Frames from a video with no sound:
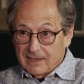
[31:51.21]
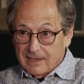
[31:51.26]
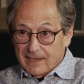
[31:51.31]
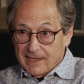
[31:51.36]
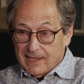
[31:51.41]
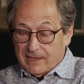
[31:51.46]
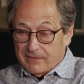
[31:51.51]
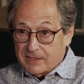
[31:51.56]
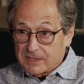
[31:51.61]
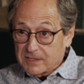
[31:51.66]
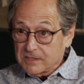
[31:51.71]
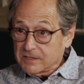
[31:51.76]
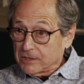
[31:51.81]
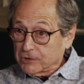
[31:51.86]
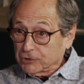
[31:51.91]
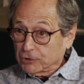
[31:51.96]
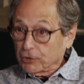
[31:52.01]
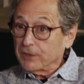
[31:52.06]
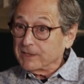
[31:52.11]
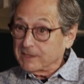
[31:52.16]
And this is the
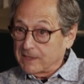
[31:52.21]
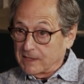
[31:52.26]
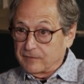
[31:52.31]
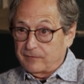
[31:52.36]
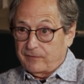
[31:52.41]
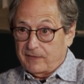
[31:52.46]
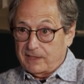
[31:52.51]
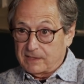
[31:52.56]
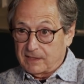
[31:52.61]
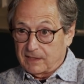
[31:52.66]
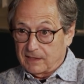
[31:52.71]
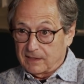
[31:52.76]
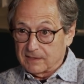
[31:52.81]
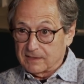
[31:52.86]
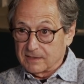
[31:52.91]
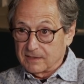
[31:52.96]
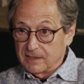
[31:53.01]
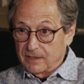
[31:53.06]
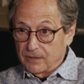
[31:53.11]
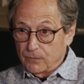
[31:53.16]
choice that's facing
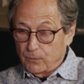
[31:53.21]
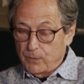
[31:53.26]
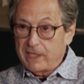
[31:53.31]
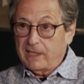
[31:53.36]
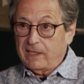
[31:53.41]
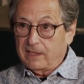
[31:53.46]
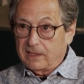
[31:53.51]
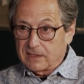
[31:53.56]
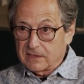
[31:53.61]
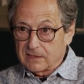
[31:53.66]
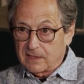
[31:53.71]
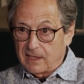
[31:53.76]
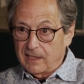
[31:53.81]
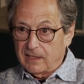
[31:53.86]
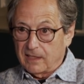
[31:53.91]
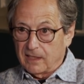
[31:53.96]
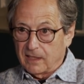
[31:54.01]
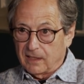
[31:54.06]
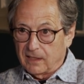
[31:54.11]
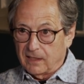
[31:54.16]
us. We can decide
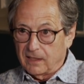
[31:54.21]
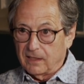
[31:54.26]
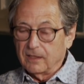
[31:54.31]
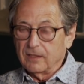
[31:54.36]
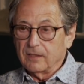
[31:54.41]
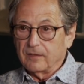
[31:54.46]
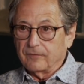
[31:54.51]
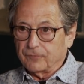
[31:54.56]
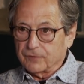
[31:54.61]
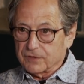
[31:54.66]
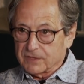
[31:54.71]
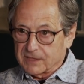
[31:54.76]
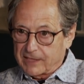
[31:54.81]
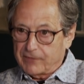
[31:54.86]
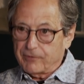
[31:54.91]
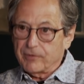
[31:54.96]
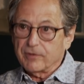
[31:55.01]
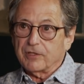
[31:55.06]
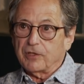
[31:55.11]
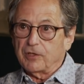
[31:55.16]
now for
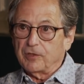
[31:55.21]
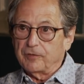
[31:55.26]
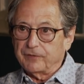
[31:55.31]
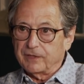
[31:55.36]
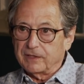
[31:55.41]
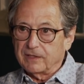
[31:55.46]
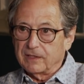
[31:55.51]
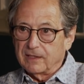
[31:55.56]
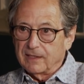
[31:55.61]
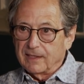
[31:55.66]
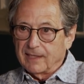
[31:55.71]
zero COVID,